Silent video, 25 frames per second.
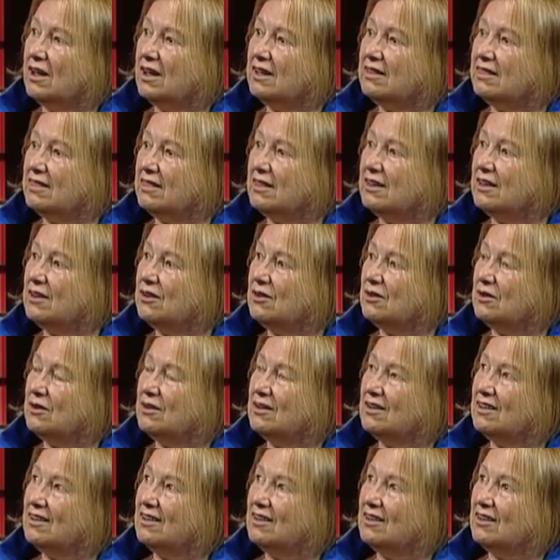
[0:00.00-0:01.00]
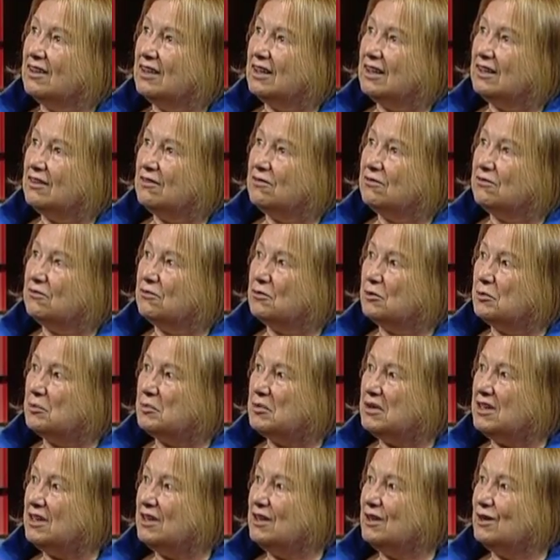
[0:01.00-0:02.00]
I think for
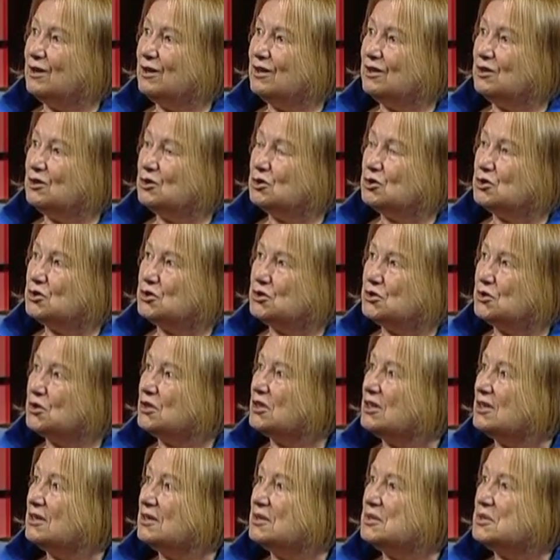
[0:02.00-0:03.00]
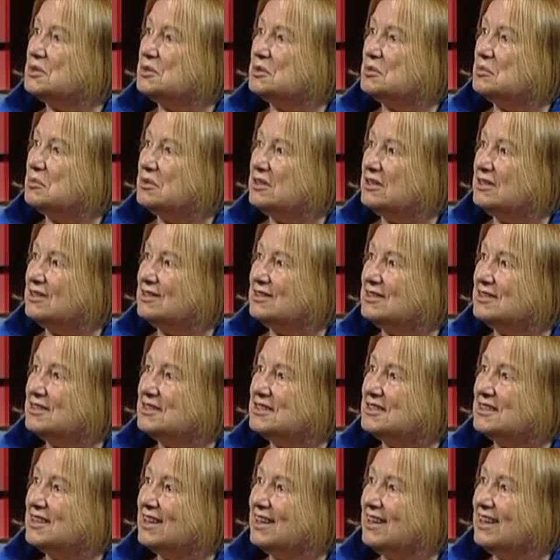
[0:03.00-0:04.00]
me, journalism
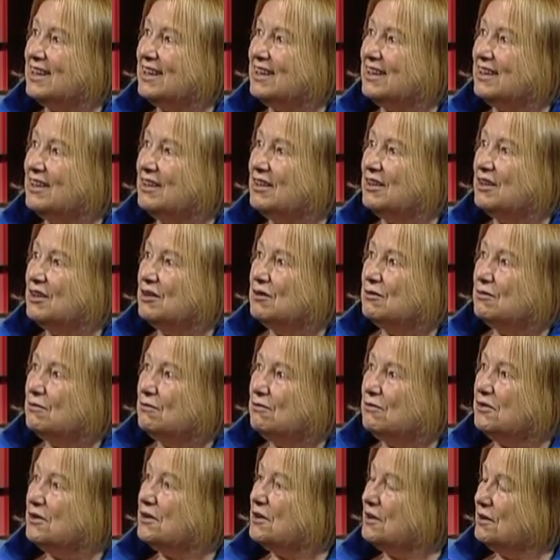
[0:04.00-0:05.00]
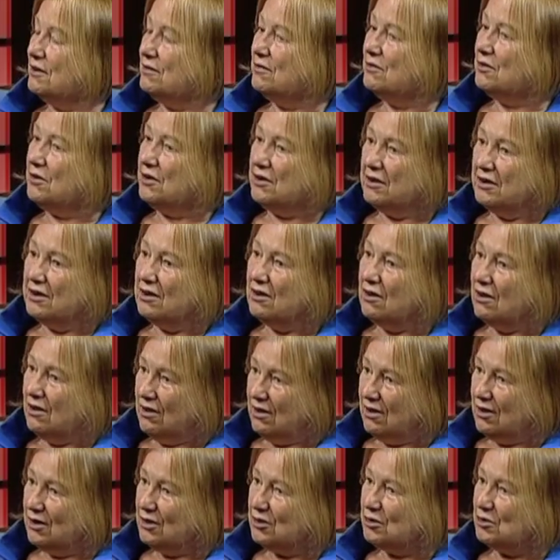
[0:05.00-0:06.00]
is a very, very
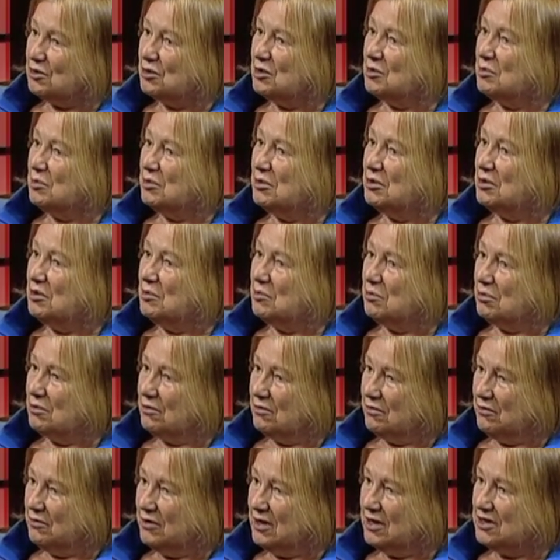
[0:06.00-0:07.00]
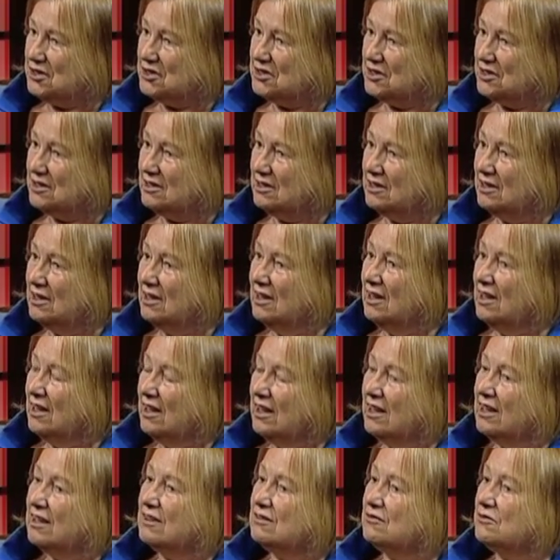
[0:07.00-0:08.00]
honorable profession.
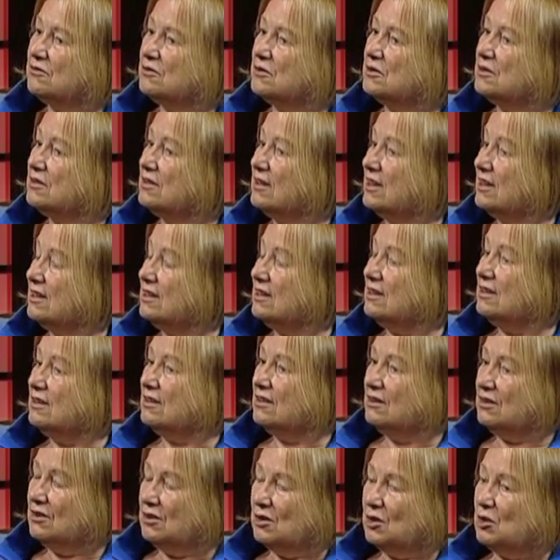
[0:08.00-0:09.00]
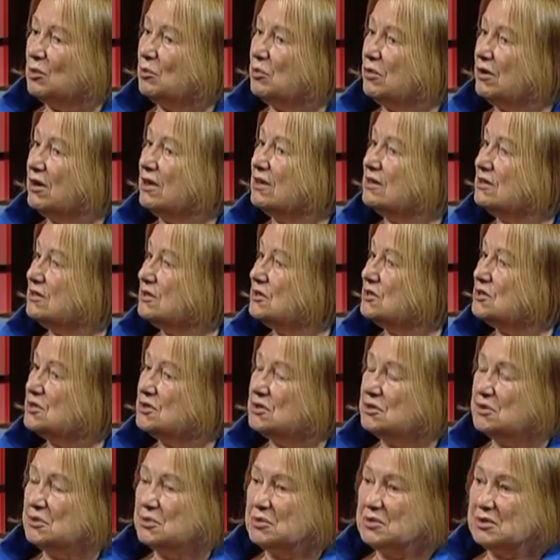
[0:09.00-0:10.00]
And for any young
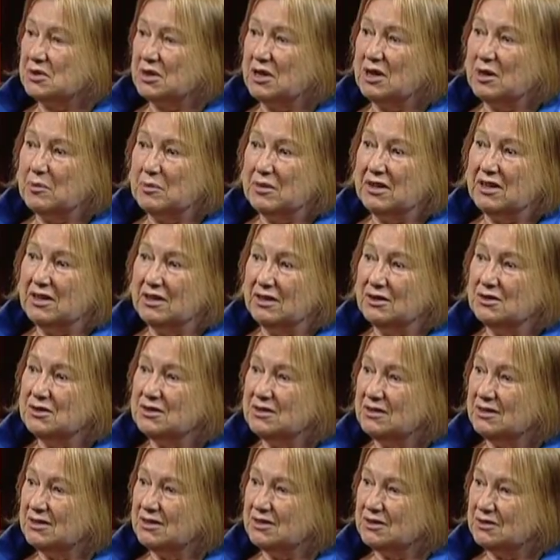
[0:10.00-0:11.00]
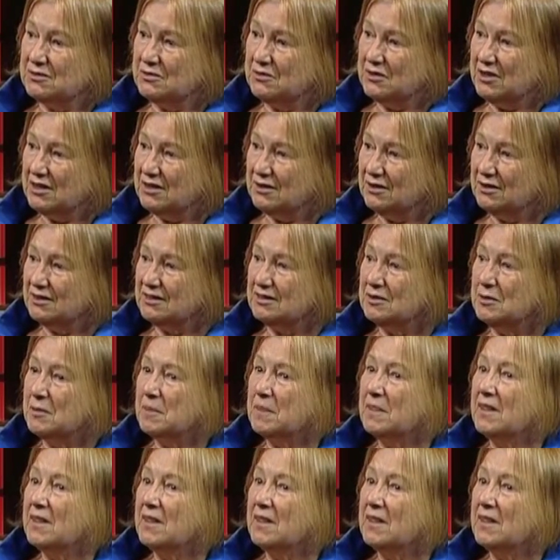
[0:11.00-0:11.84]
practitioner who's coming into this field,